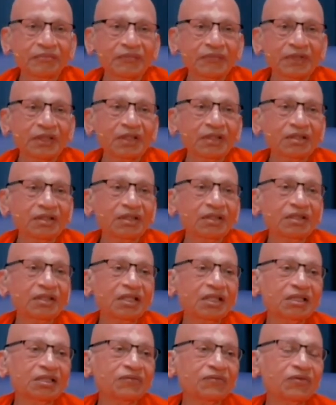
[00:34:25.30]
A
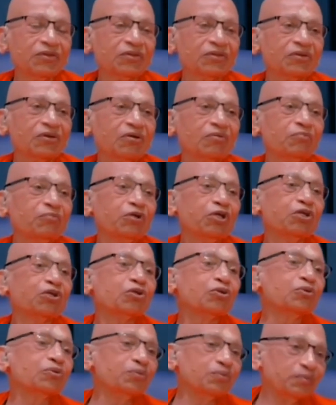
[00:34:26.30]
sannyasi was called
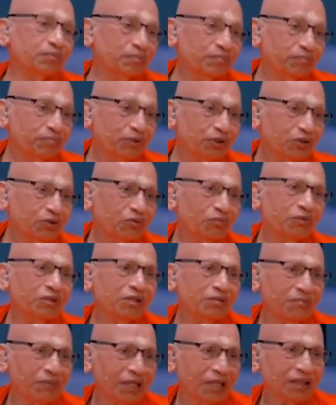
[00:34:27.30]
bhikshu. Bhikshu
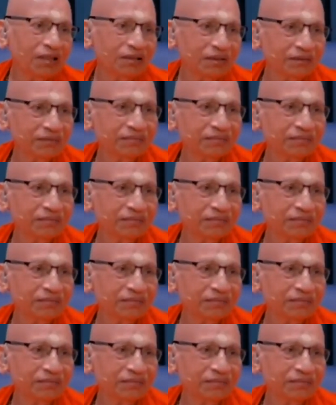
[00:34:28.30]
means a beggar.